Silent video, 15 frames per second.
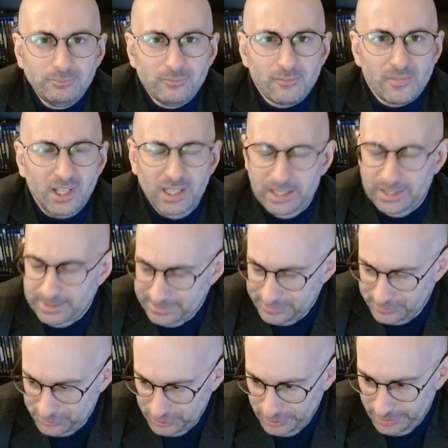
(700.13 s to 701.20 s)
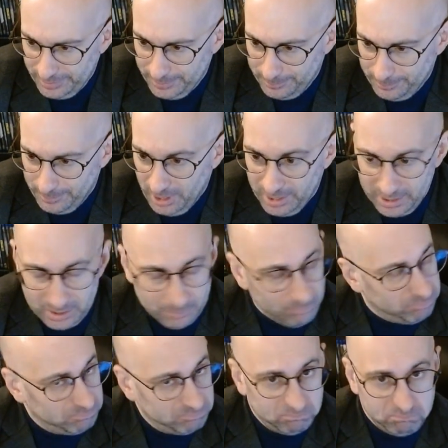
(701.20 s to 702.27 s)
And I
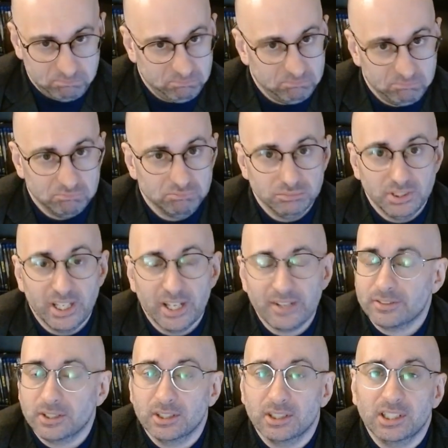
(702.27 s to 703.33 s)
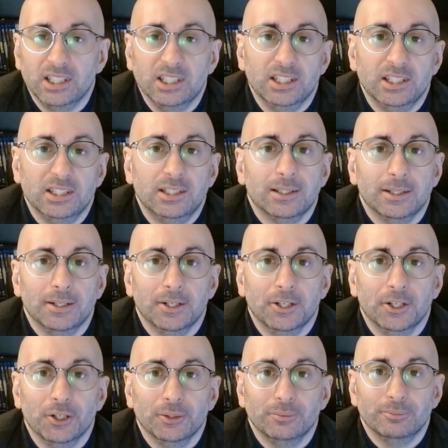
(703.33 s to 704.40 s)
definitely,
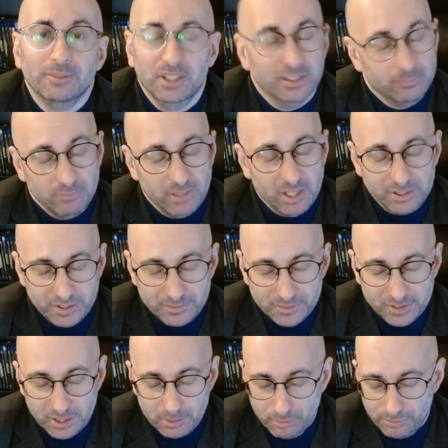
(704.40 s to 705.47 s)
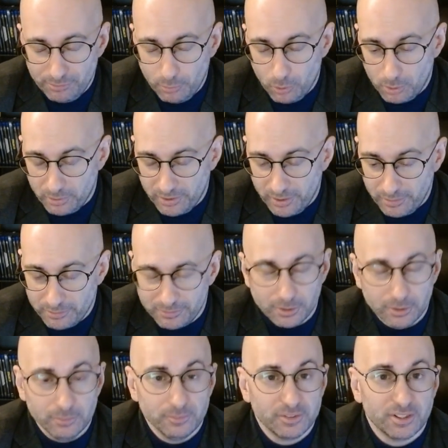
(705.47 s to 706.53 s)
as I've said before with other
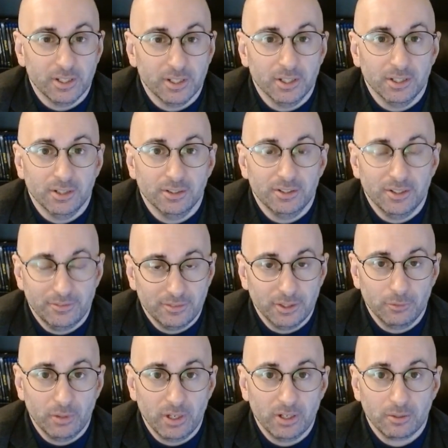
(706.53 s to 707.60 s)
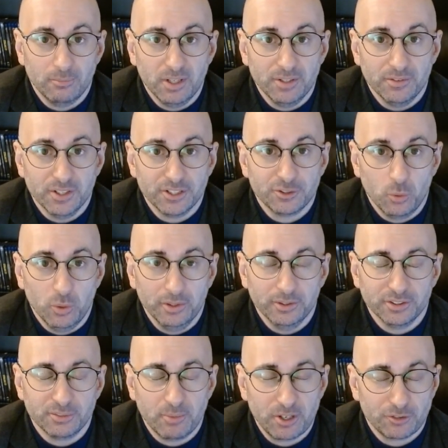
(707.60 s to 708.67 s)
films, I definitely recommend this one,
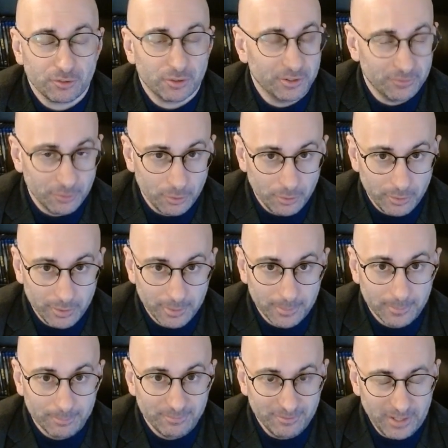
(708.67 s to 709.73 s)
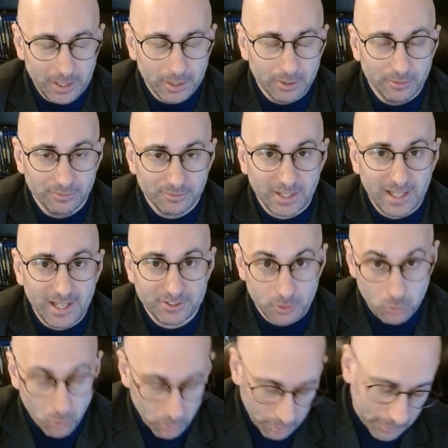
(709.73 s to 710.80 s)
especially if you're a fan of classic
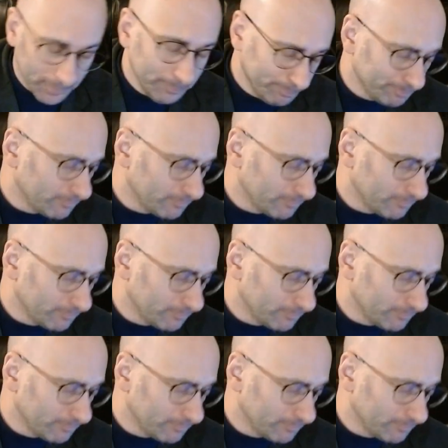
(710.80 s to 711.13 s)
horror.